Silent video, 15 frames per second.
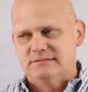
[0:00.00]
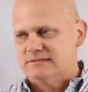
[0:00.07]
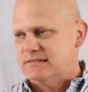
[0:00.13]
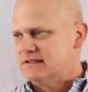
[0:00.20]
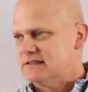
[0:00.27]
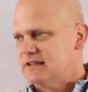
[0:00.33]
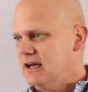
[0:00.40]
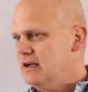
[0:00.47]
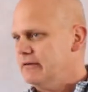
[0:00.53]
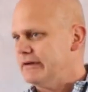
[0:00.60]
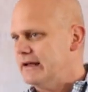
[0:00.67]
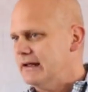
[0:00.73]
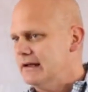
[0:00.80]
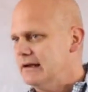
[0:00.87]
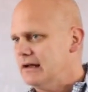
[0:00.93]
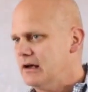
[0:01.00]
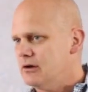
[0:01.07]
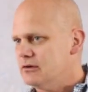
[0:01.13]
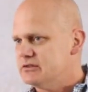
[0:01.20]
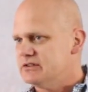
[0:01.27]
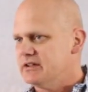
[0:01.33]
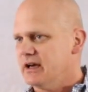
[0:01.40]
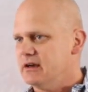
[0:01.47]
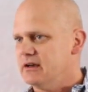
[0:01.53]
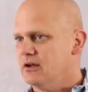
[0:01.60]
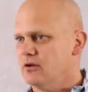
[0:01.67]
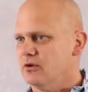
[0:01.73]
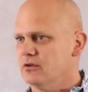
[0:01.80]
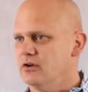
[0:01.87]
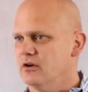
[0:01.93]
It's kind of an in-house technical